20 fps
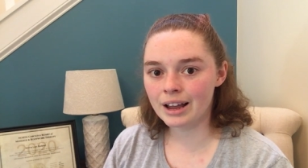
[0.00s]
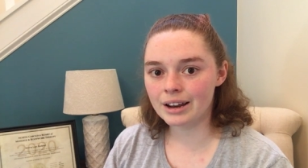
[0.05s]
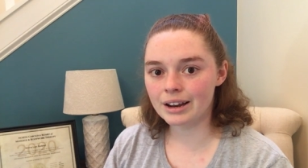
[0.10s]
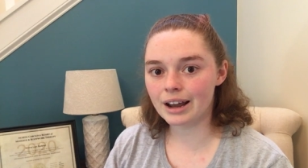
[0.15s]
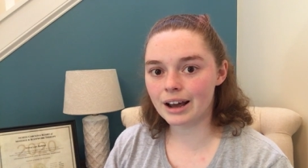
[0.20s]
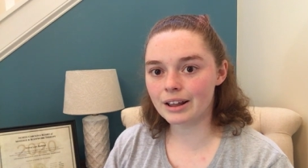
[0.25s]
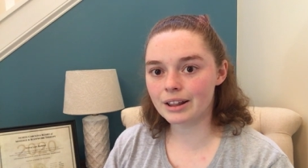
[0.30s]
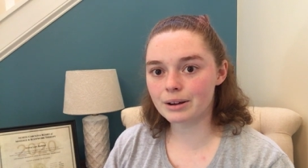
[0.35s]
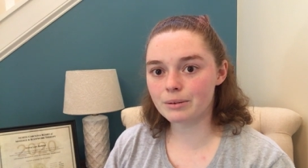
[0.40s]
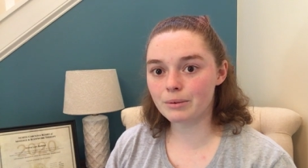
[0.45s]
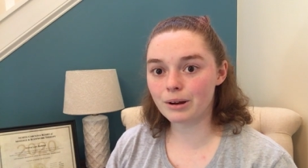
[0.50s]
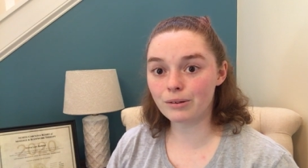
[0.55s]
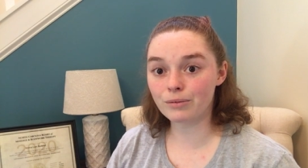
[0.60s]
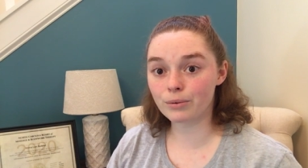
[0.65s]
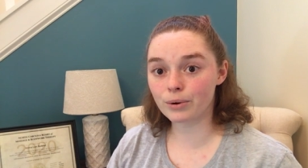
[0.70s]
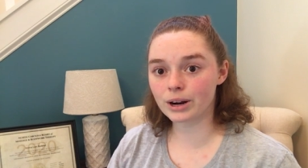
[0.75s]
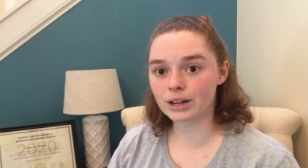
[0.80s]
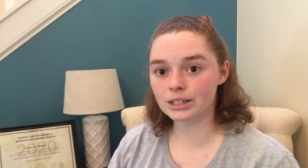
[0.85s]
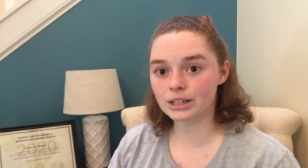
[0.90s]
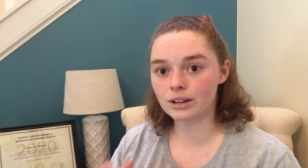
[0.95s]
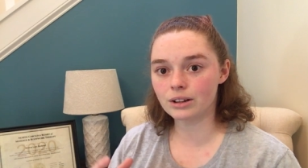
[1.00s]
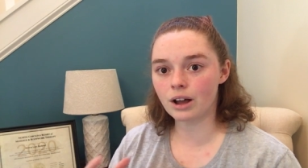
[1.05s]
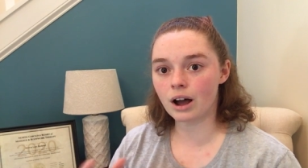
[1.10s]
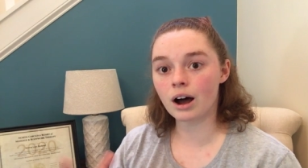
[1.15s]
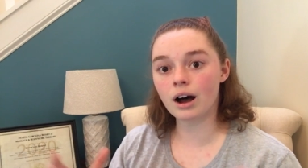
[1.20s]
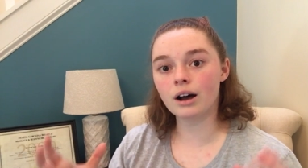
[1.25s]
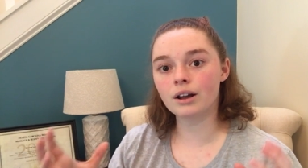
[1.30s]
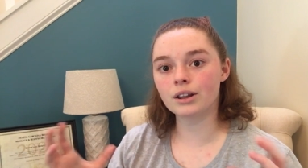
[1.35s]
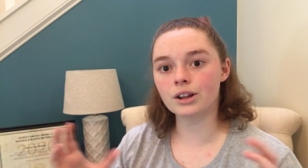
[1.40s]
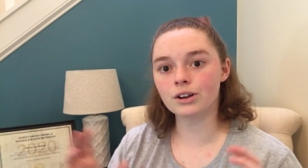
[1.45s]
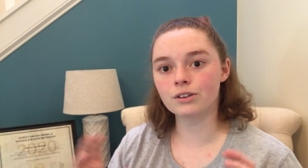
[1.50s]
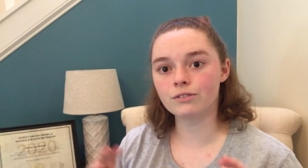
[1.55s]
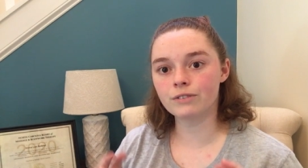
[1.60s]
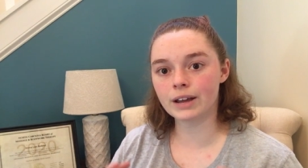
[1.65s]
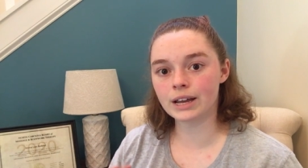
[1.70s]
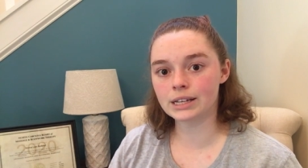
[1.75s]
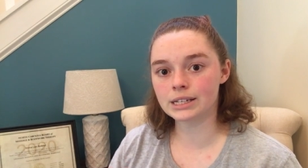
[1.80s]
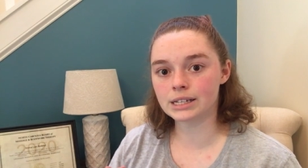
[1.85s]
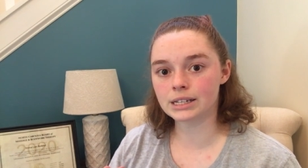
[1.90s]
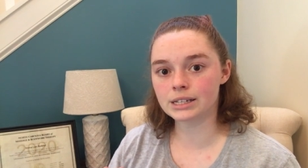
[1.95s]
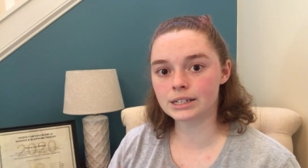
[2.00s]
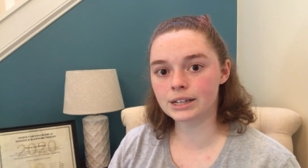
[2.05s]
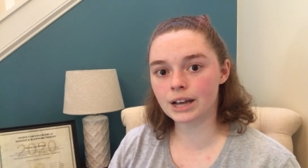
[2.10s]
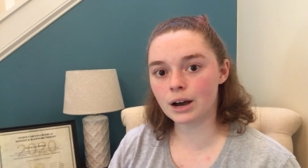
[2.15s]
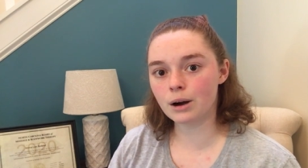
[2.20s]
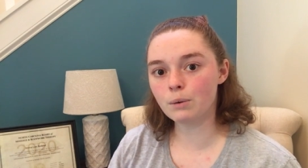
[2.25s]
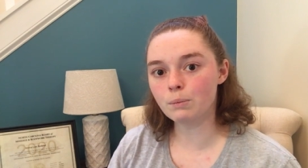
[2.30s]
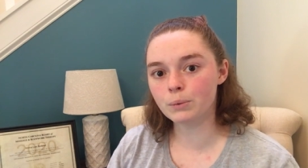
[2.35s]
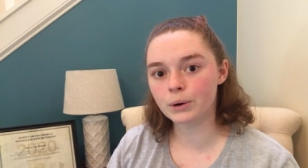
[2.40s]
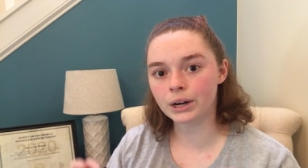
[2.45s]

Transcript: Now that we've worked a lot on the face and scalp,